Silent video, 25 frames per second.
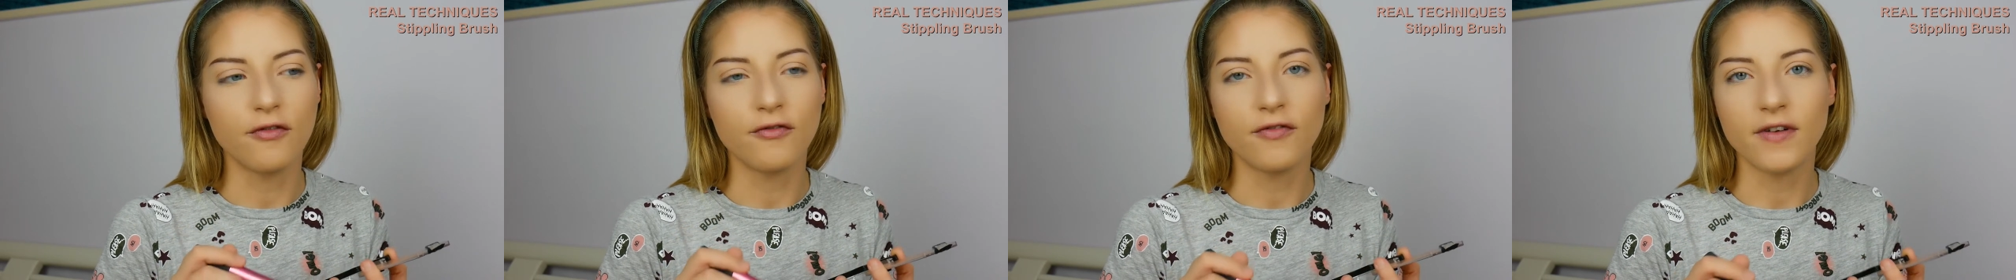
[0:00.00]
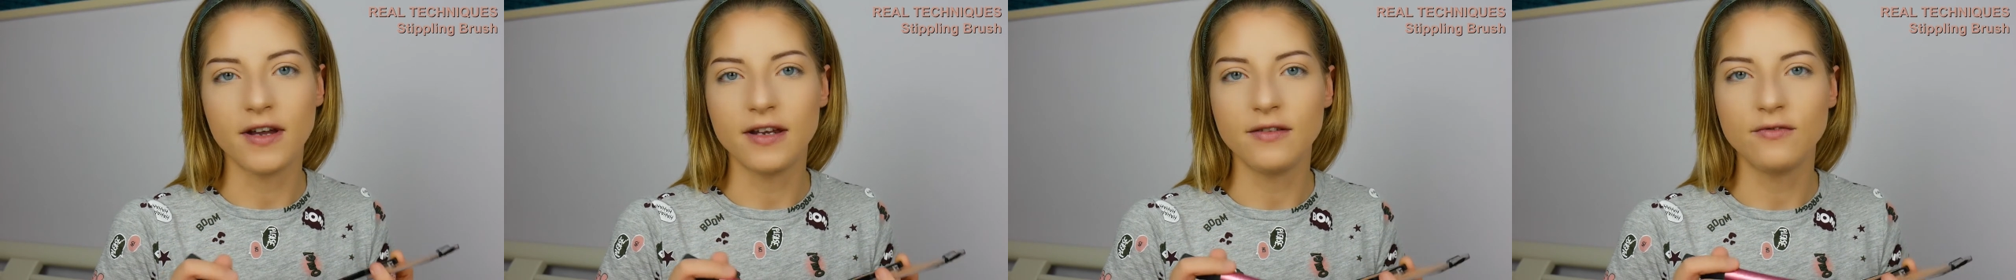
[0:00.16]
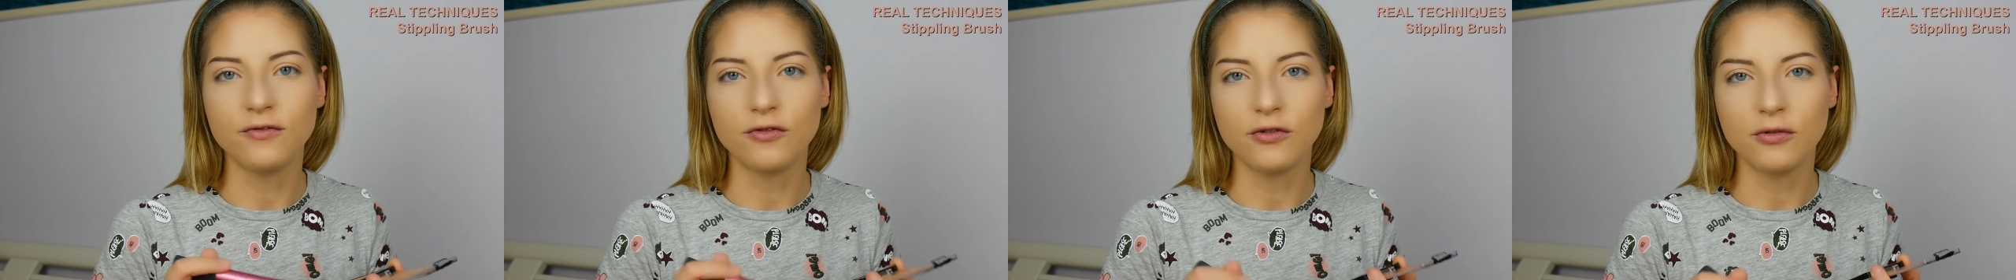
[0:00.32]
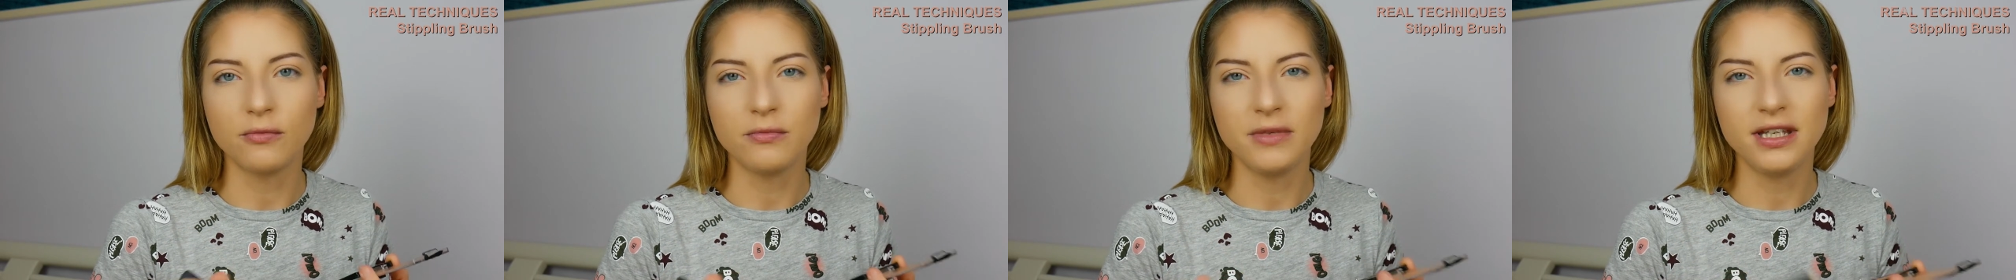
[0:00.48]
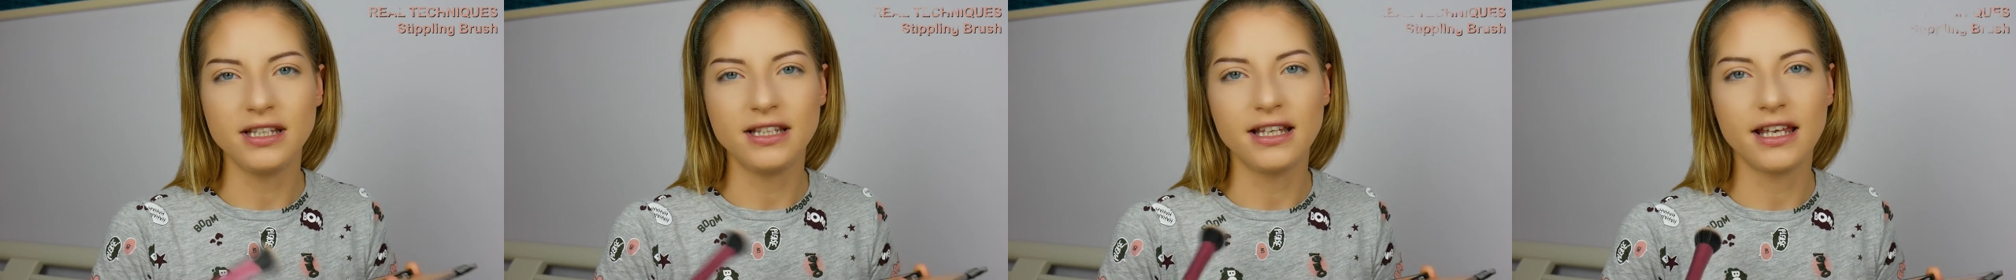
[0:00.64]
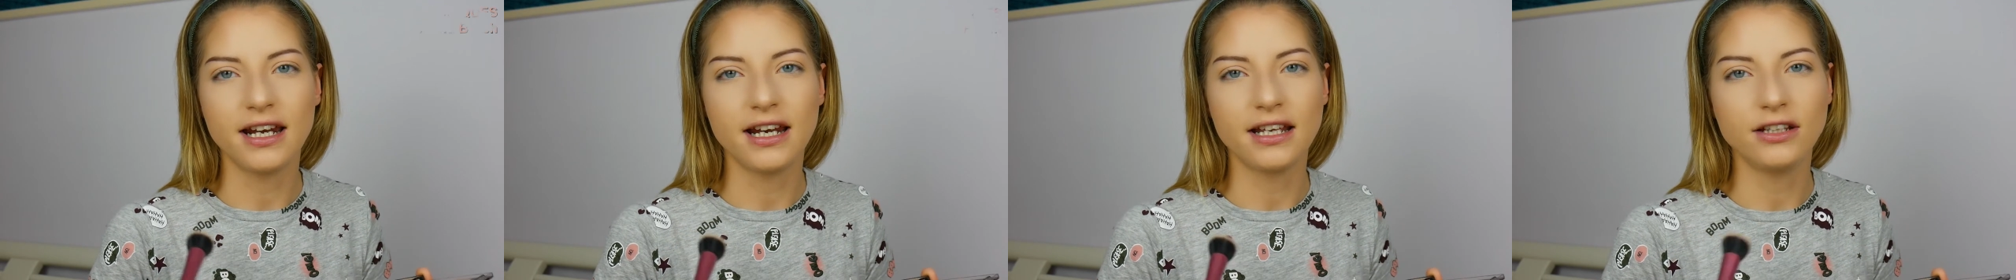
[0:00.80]
fine for me
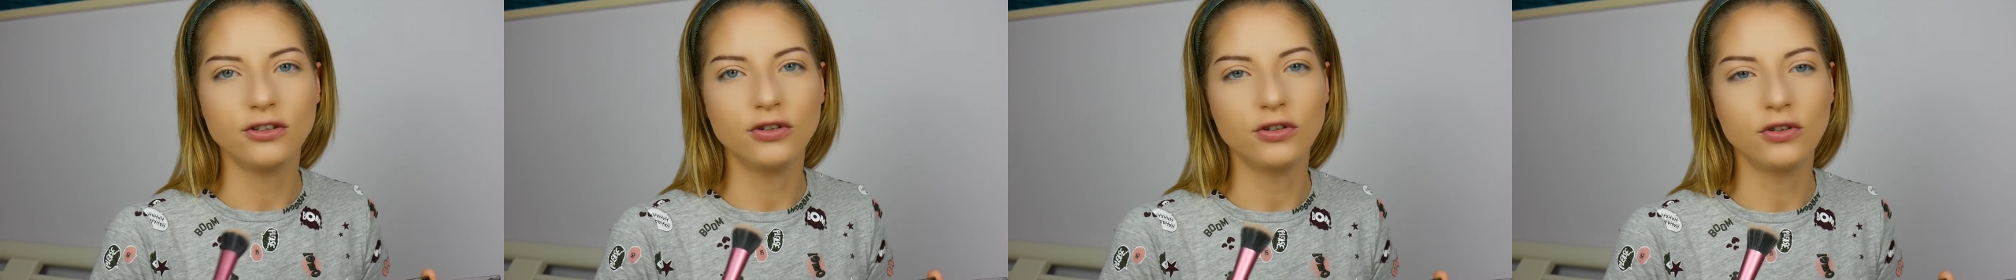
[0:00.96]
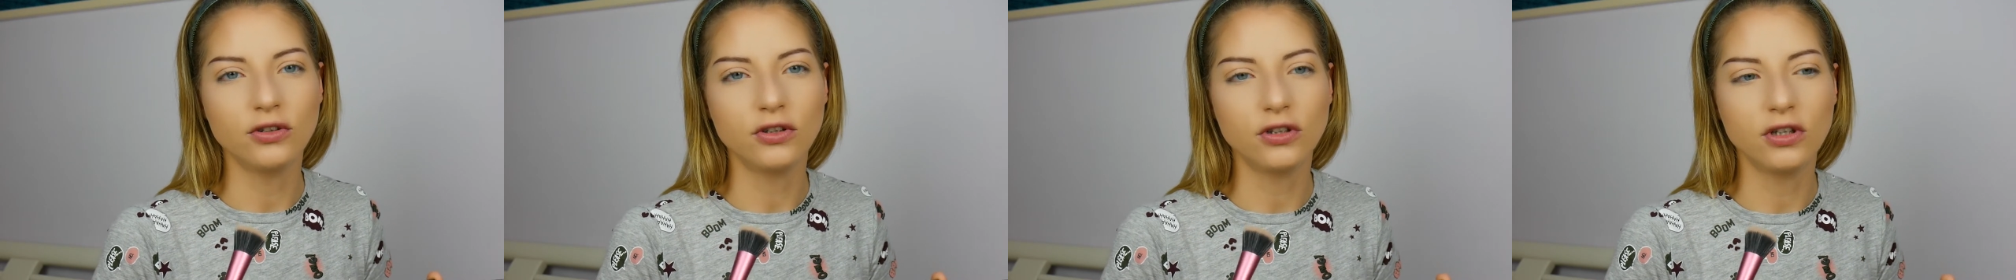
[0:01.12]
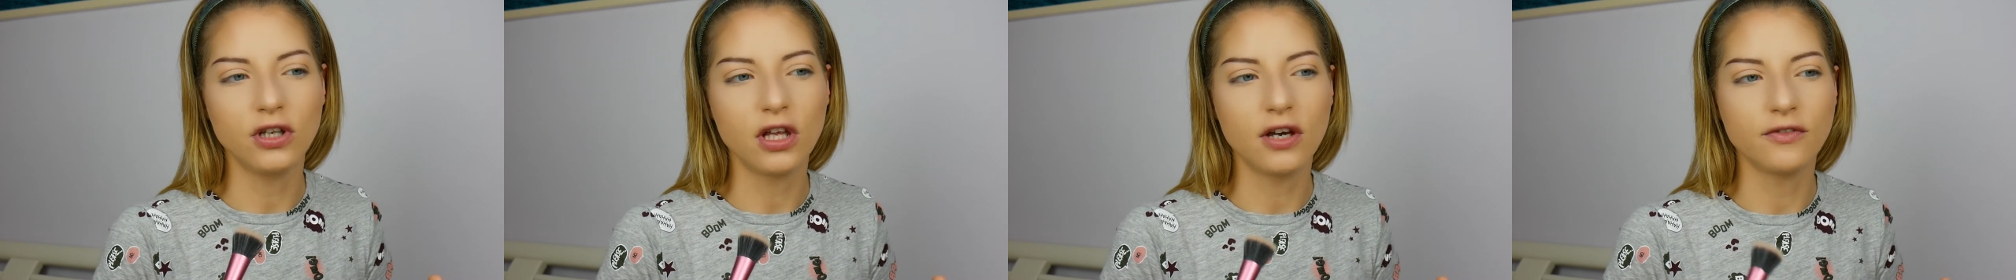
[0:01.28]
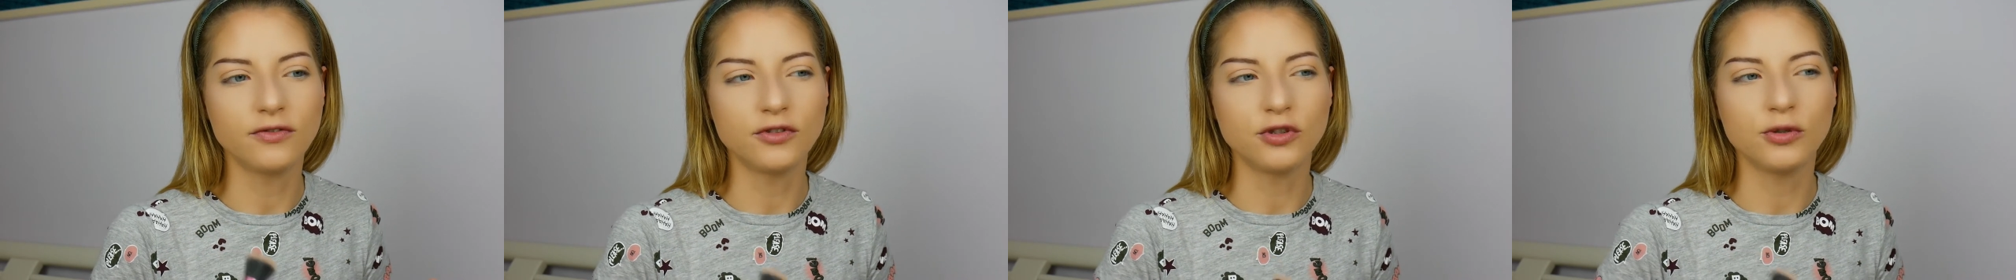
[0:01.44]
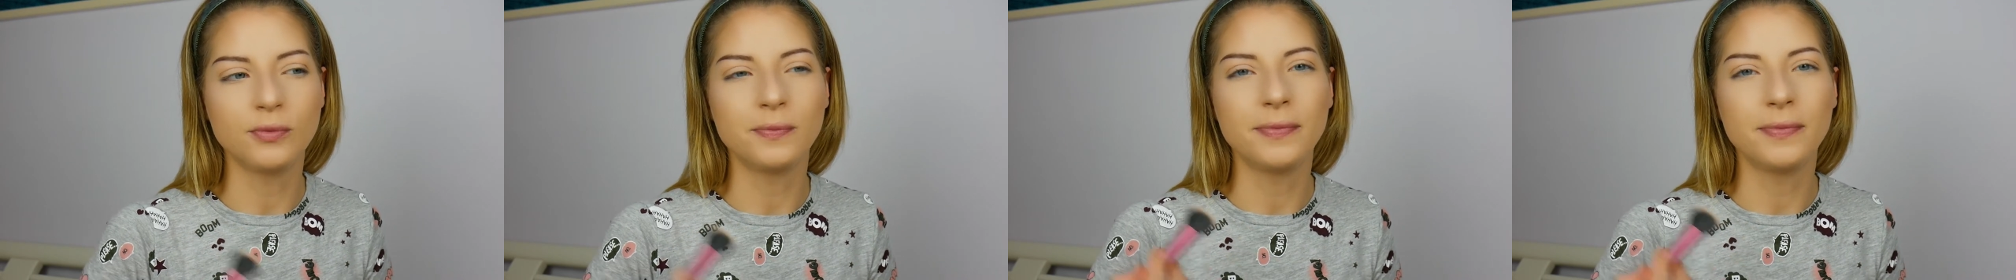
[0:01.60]
that I don't love to